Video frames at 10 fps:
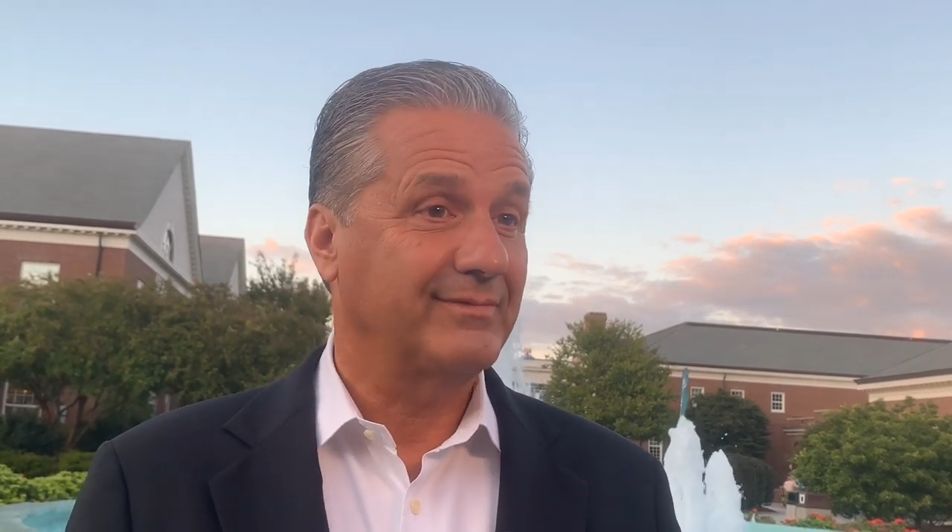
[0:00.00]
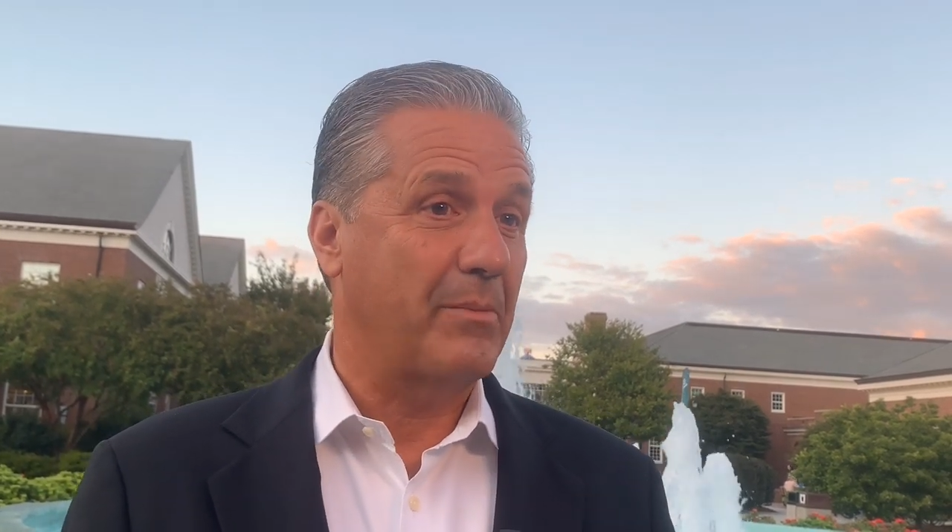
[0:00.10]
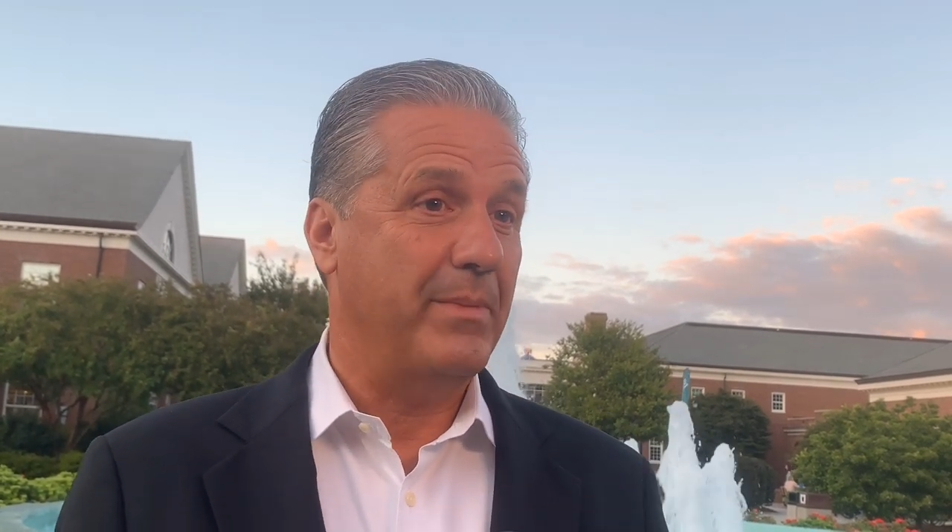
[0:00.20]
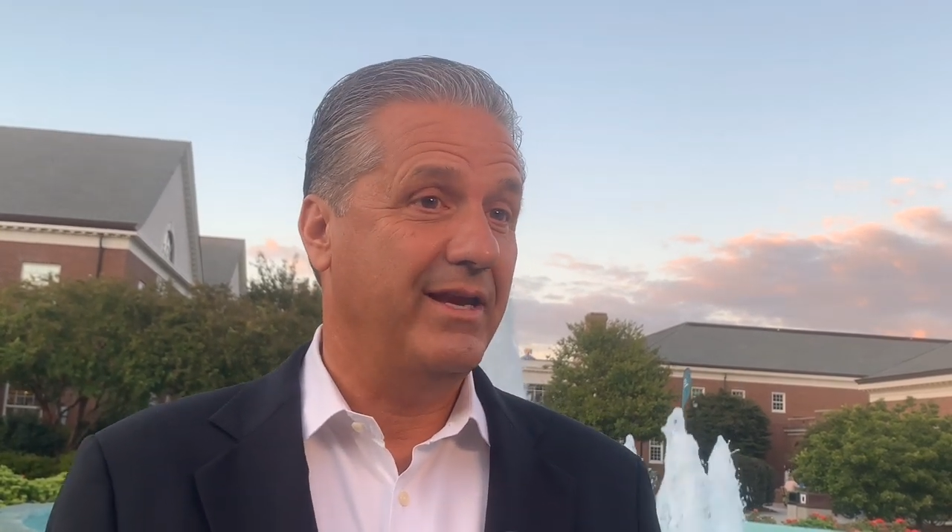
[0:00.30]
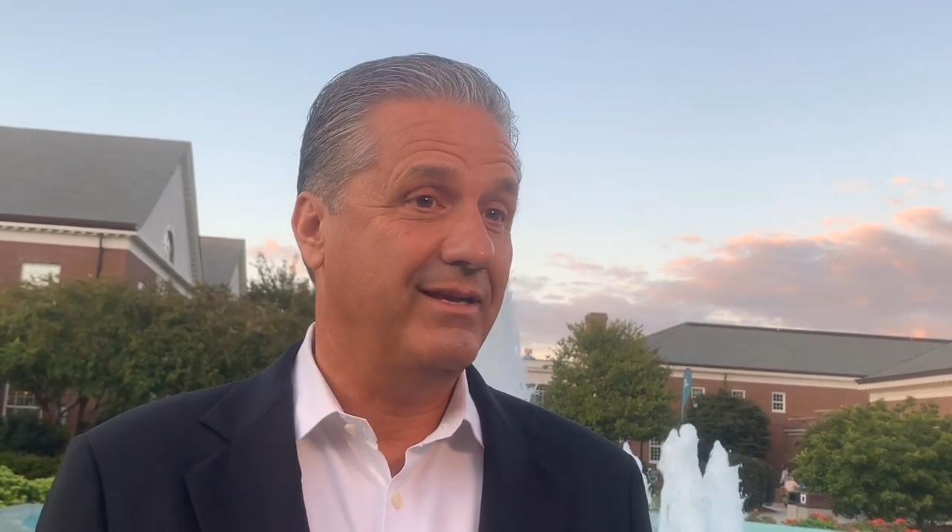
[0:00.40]
I
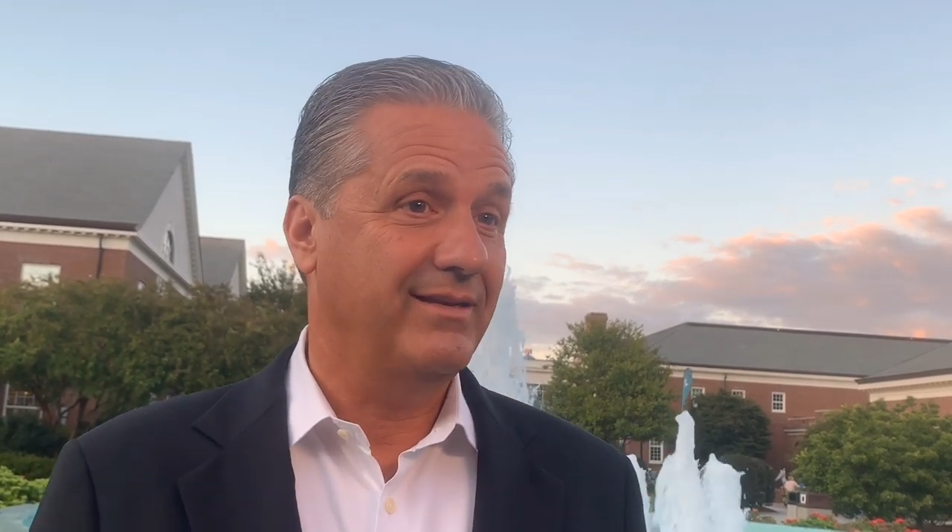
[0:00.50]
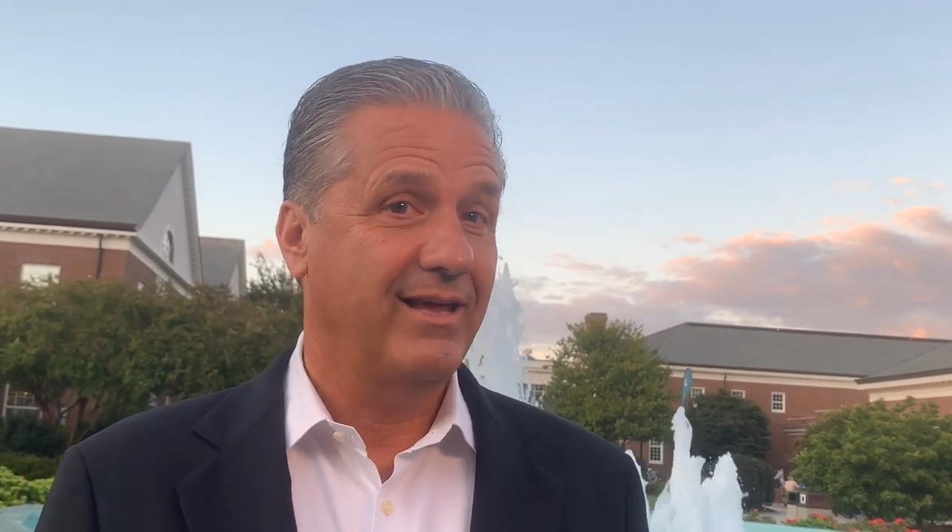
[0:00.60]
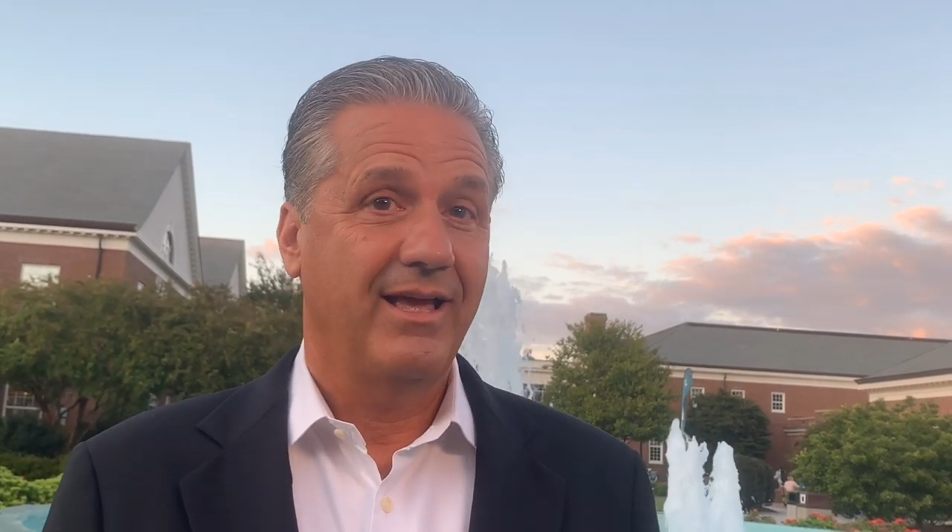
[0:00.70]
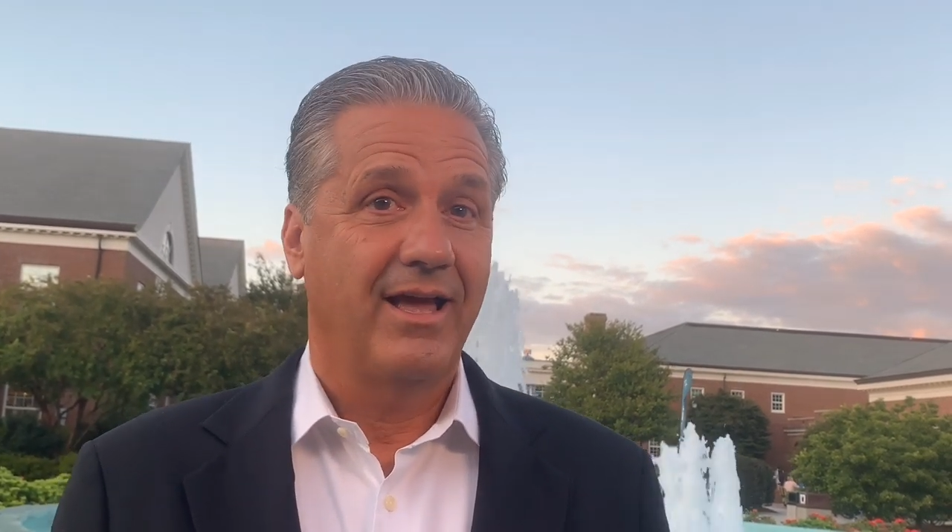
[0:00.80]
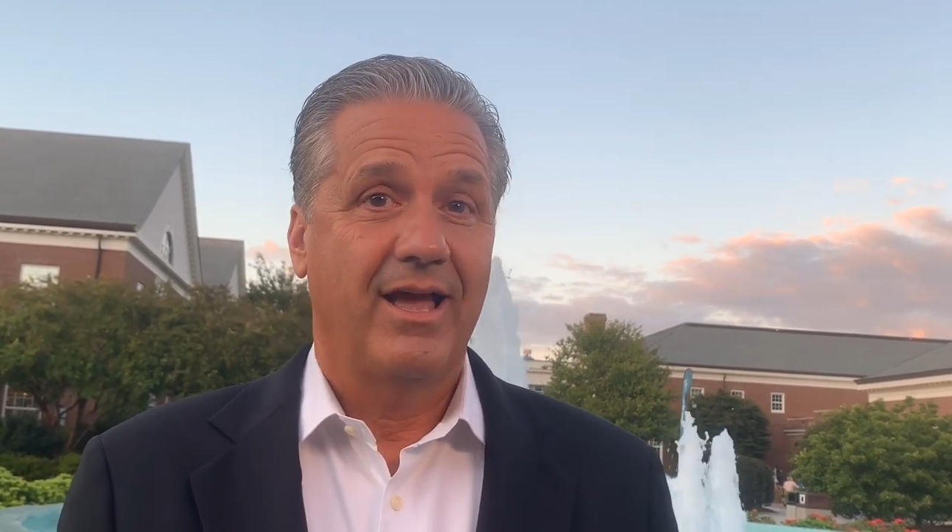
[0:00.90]
mean,
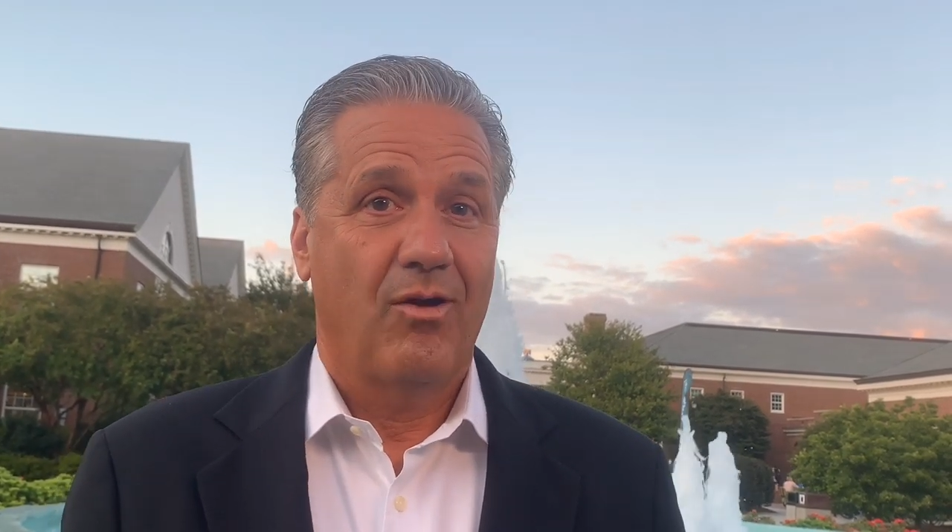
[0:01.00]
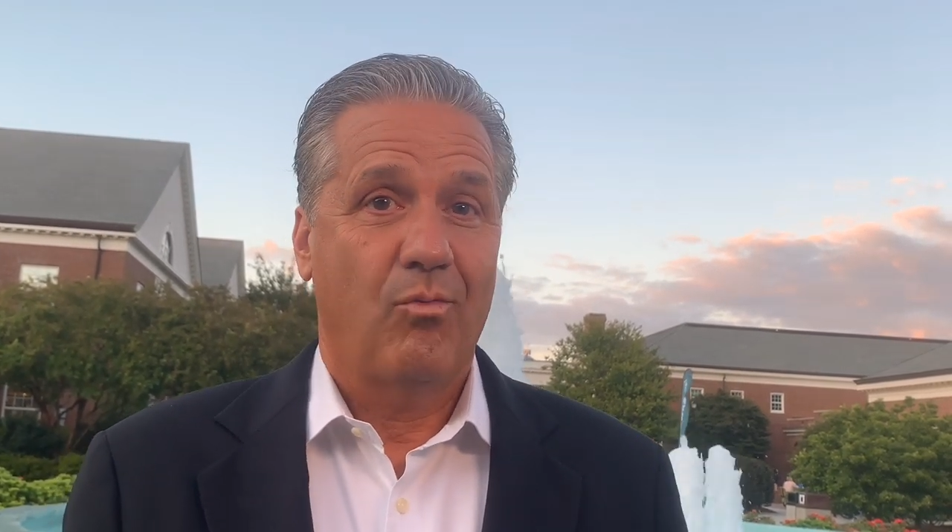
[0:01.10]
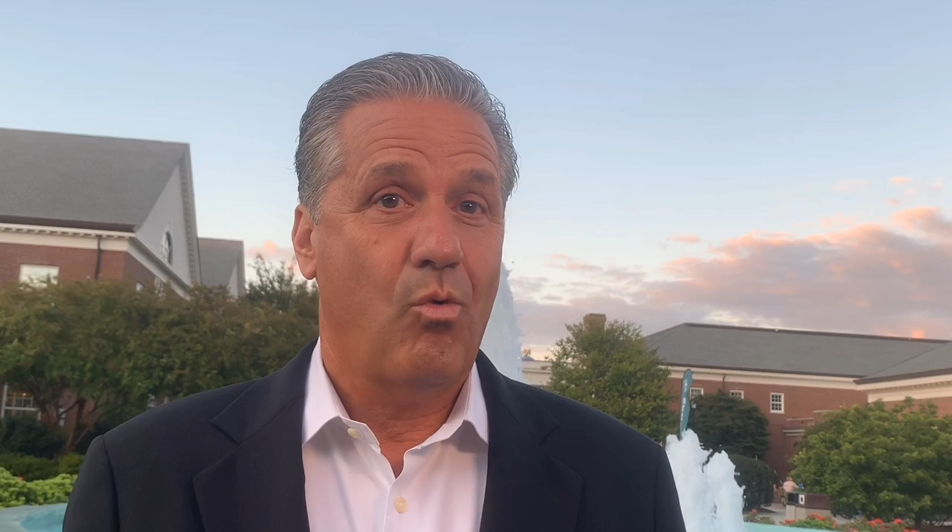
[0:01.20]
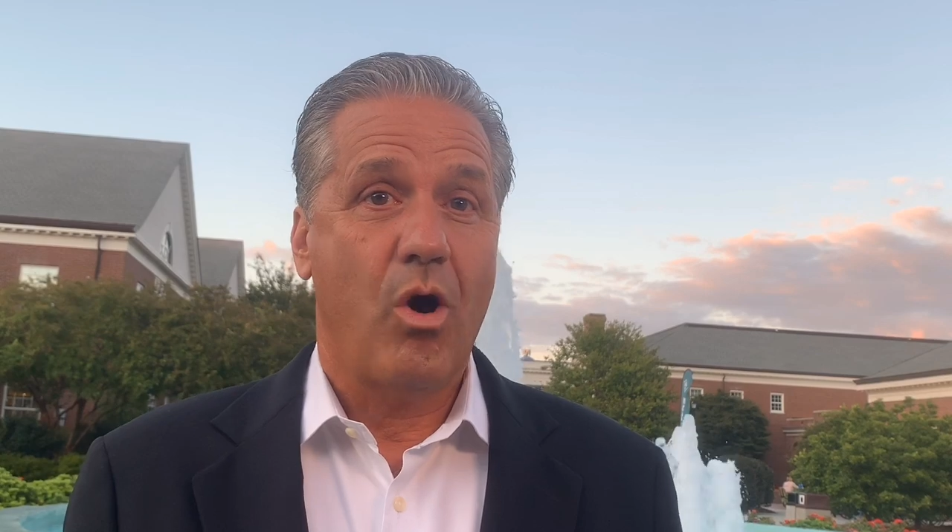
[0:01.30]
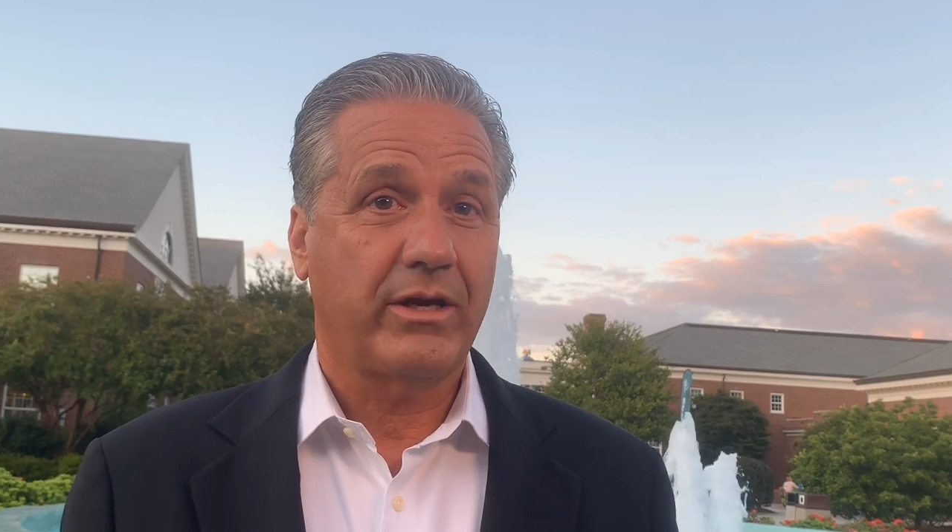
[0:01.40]

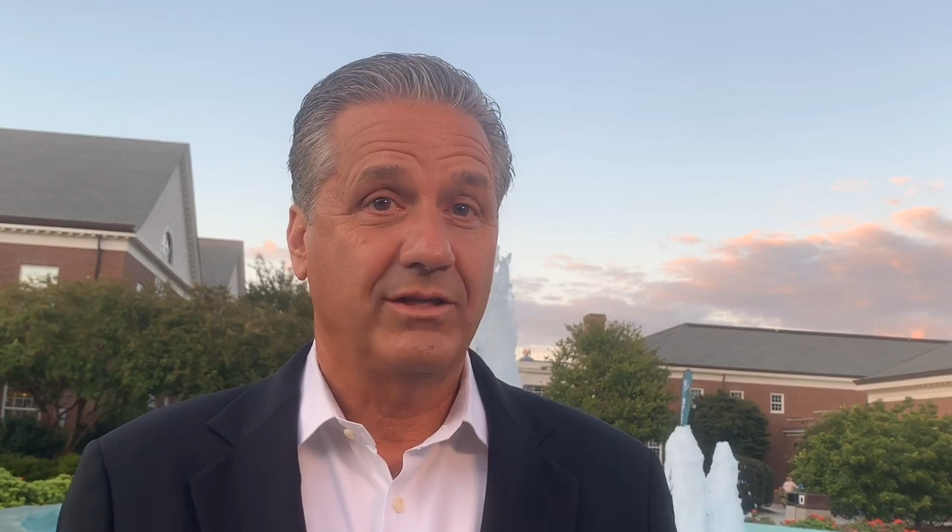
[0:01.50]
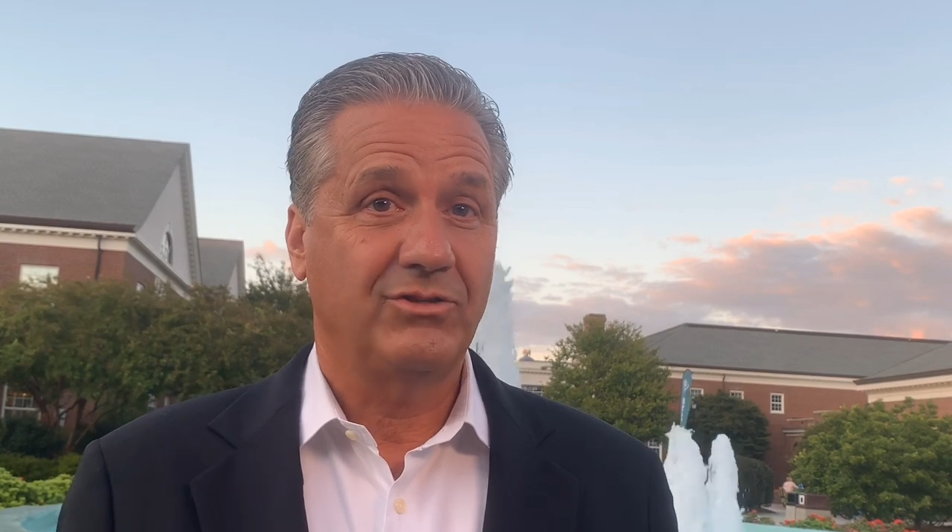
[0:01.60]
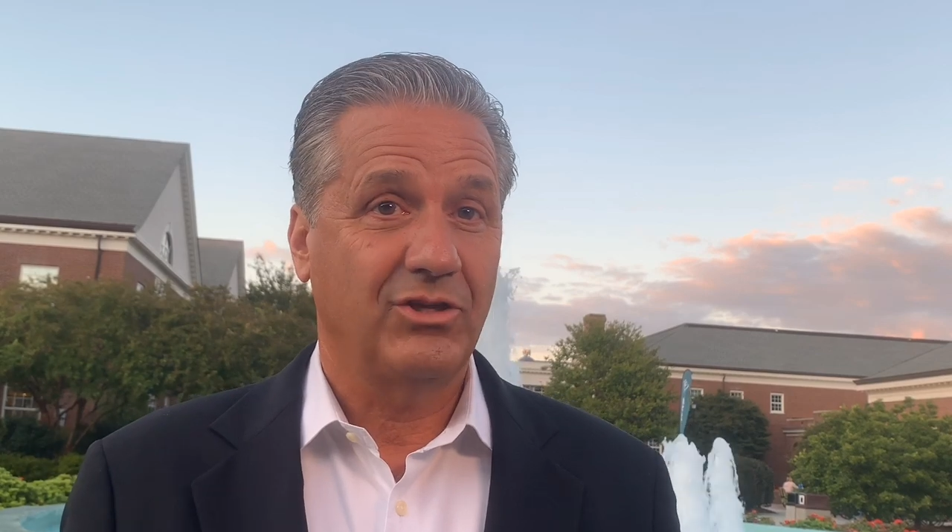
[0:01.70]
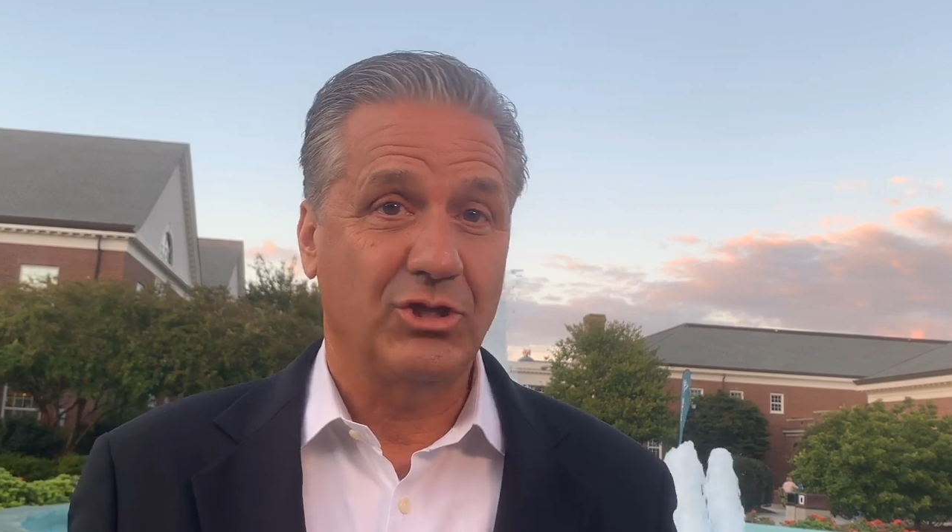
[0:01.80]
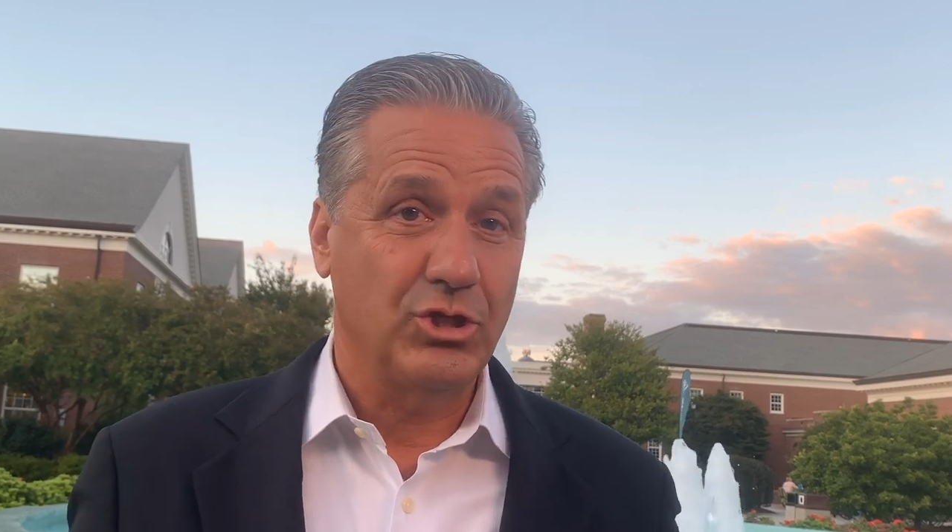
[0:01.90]
walking
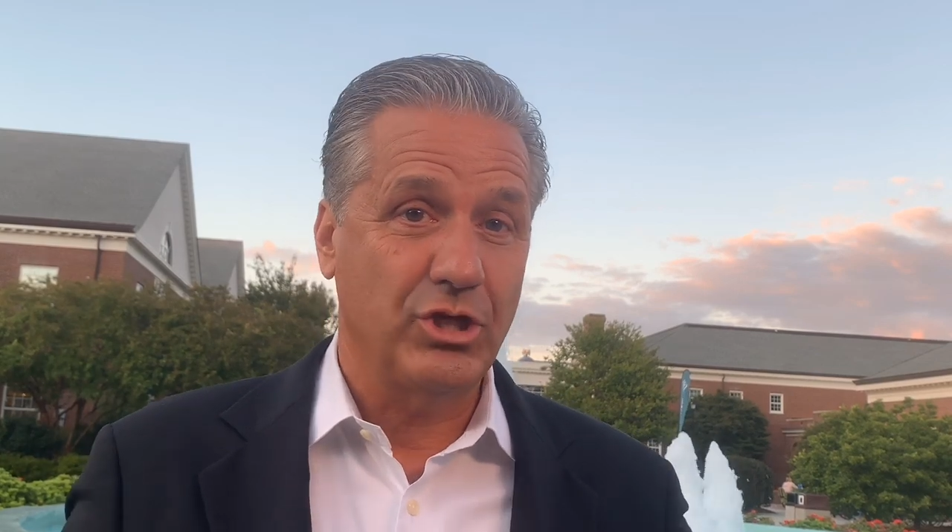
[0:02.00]
to the